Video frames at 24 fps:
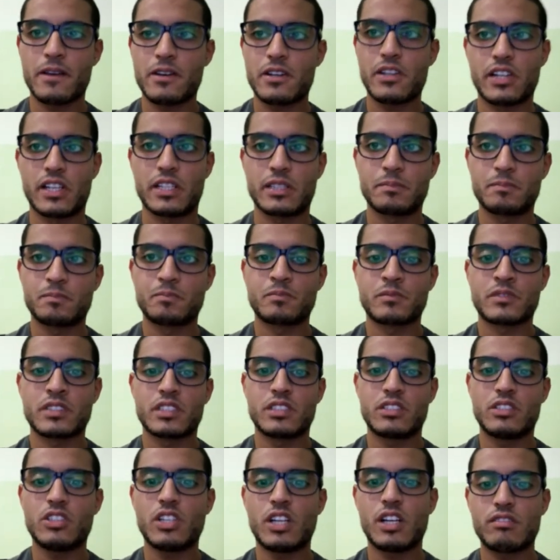Alright,
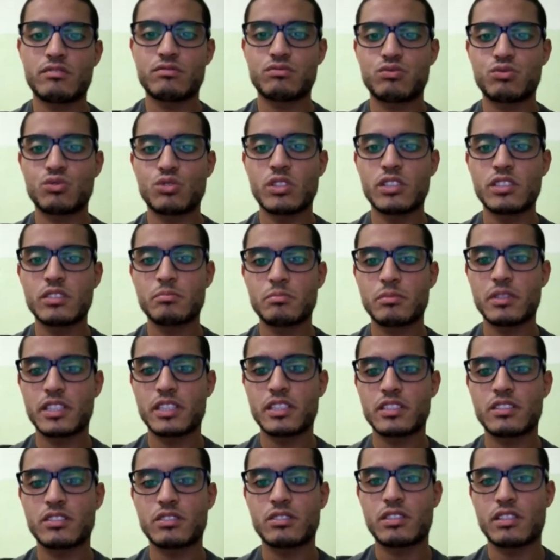you have 1
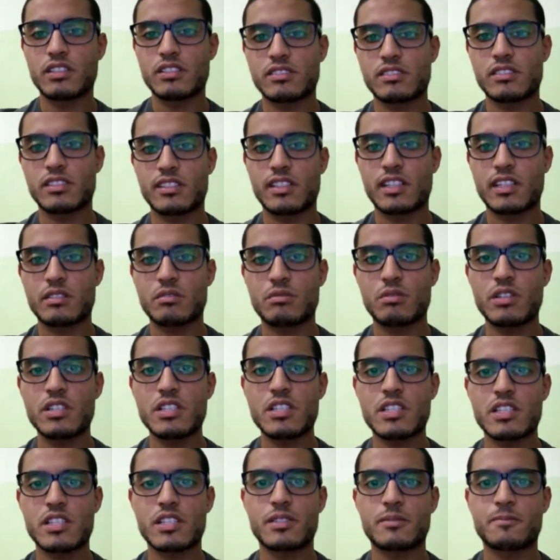minute to answer that
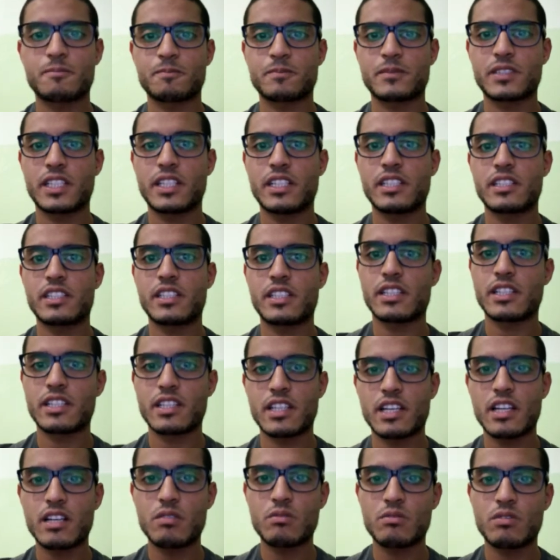question, and
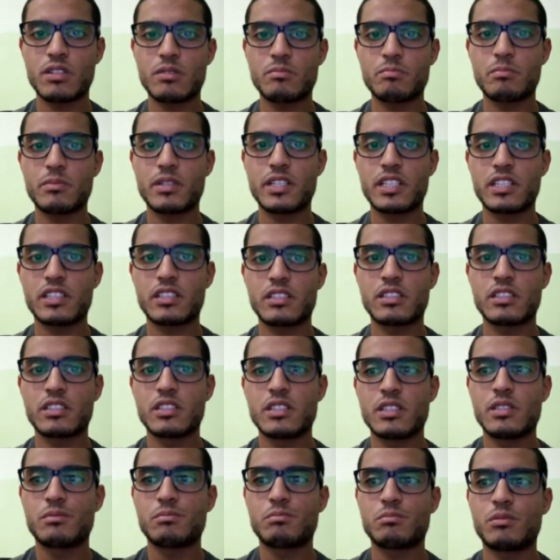in that 1 minute
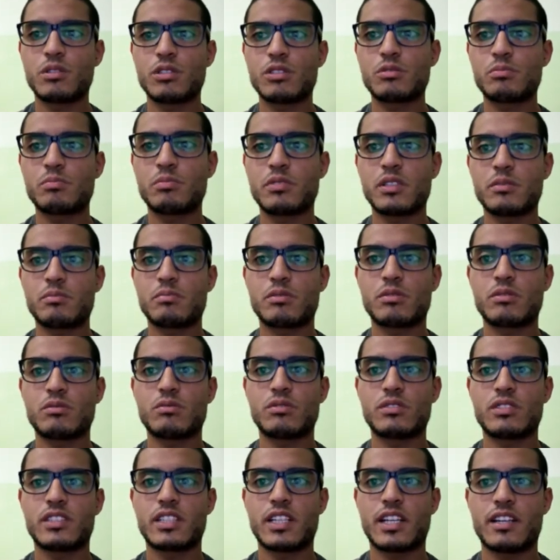most people
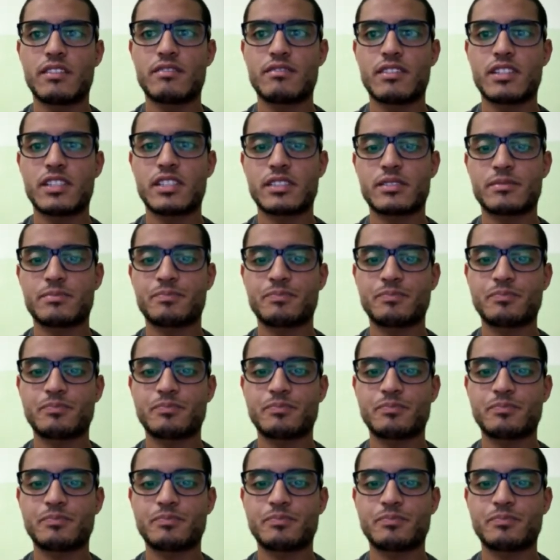would have their